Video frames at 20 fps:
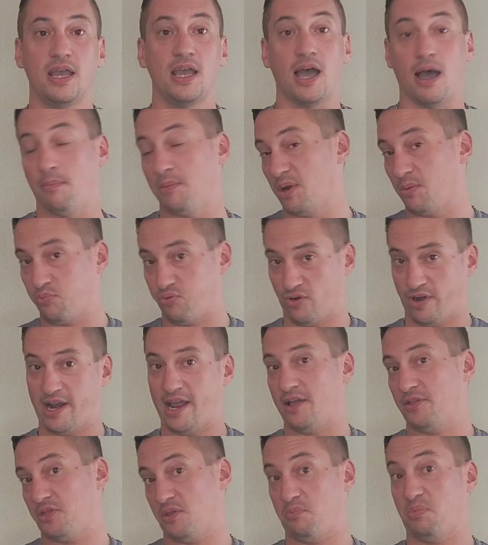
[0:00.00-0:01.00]
I'm gonna print
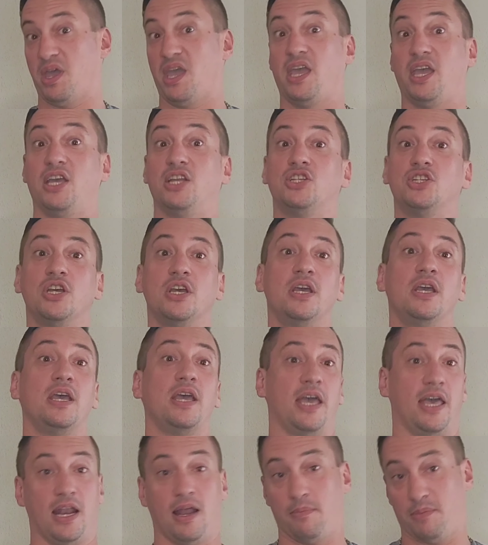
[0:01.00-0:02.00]
out the page
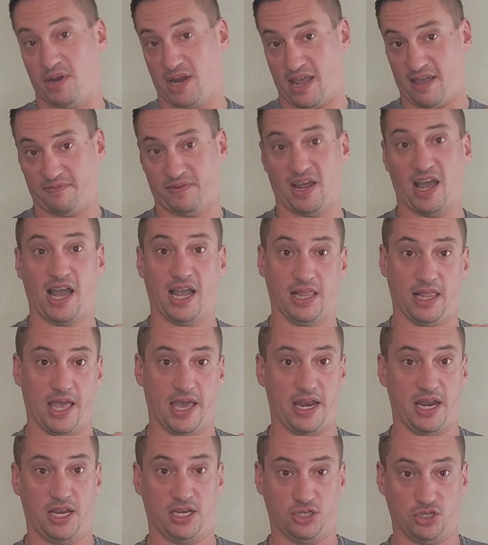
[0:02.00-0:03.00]
and I'm gonna have to
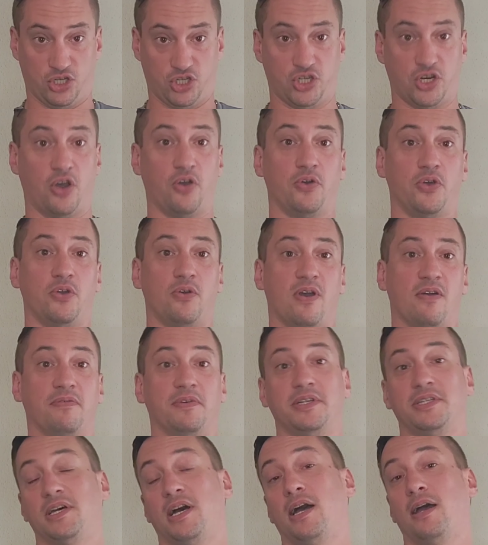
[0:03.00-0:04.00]
highlight it and show you
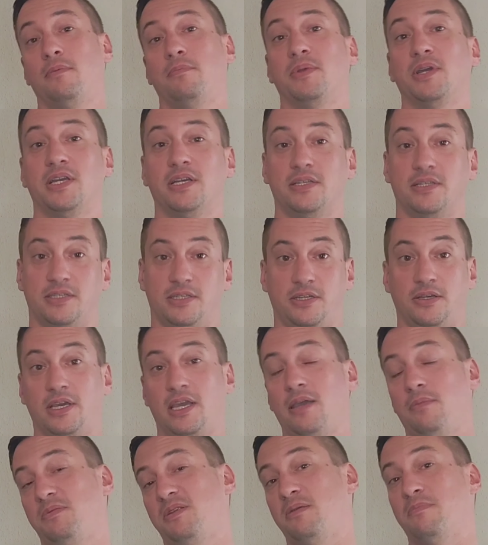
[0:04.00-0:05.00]
every time because you
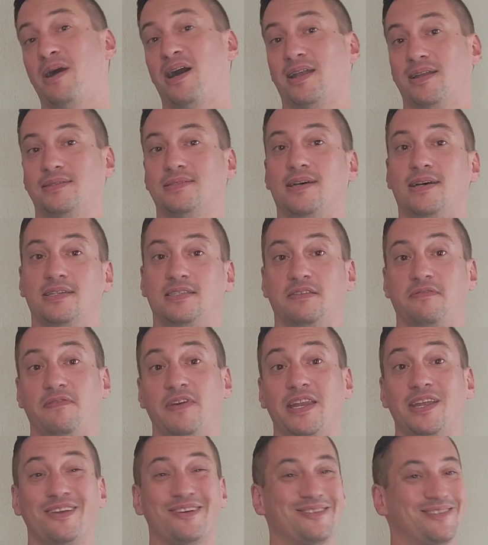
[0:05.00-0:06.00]
keep demonetizing
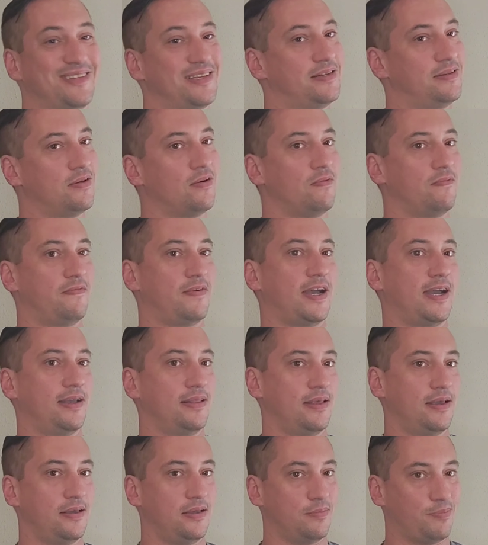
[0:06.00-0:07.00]
videos that don't
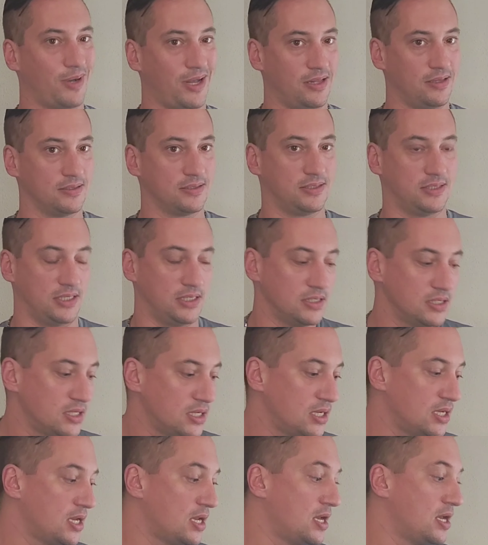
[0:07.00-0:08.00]
violate your policy.
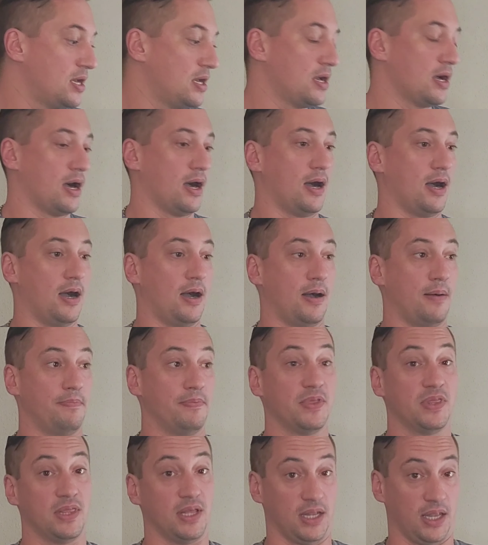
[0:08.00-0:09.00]

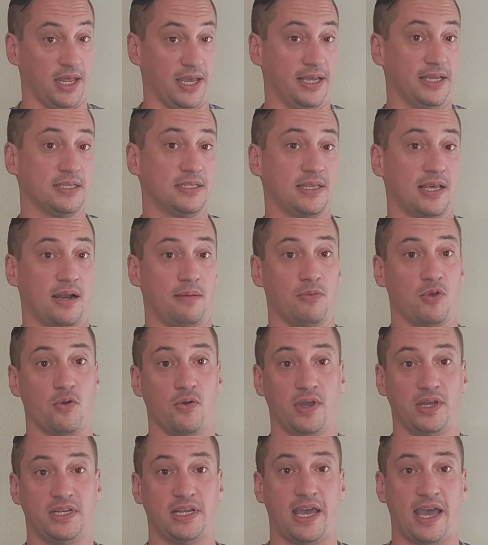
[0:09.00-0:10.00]
The links that I'm
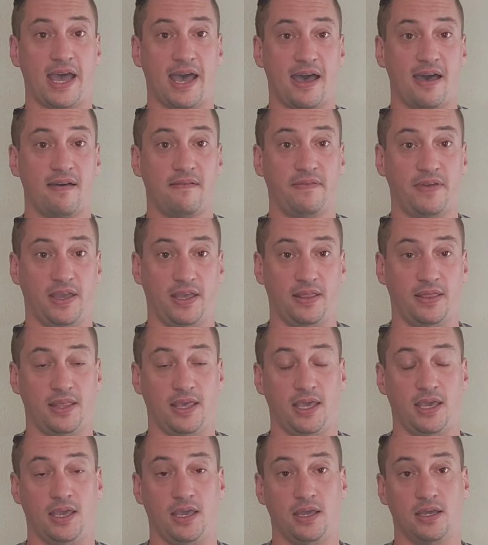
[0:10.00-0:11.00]
going to have in
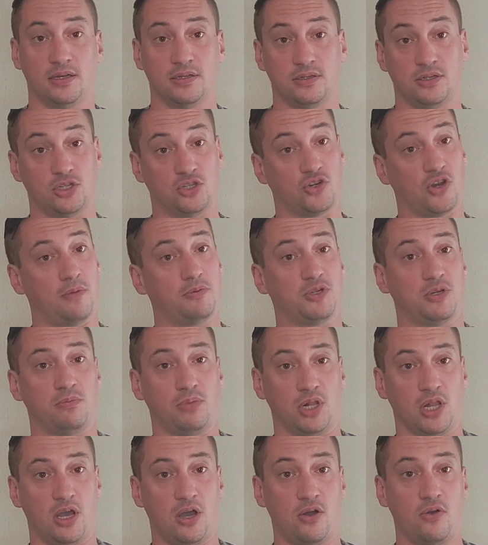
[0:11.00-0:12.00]
the description
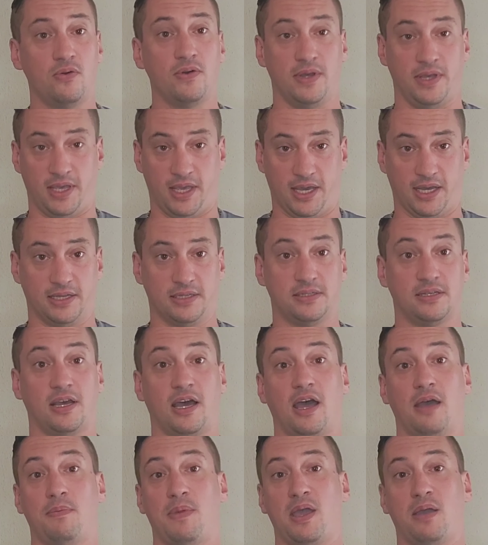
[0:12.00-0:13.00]
below, yes,
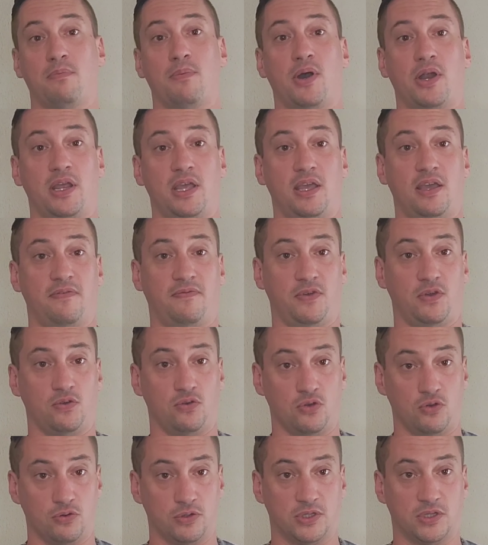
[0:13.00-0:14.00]
I make money if you
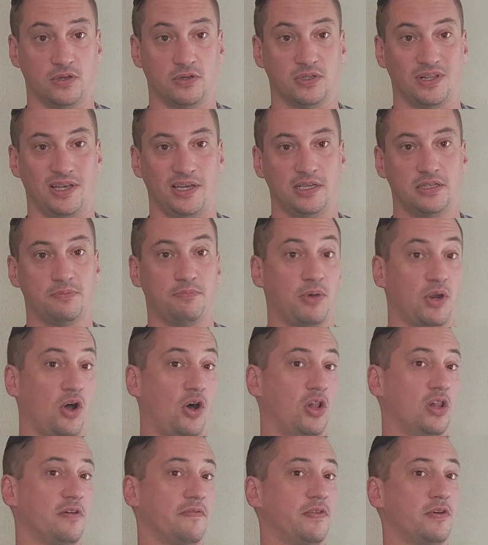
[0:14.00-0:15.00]
use those links, but
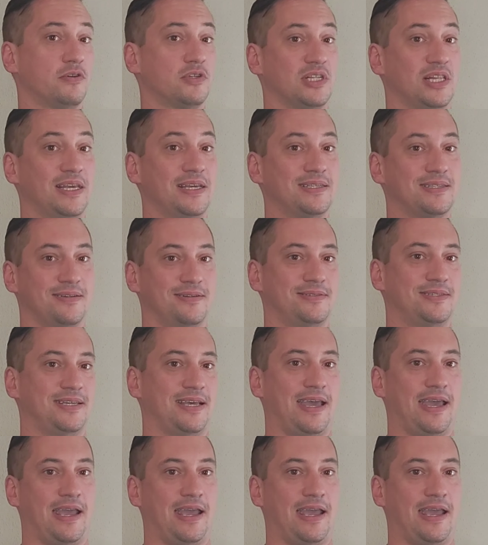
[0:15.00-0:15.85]
all of those links are to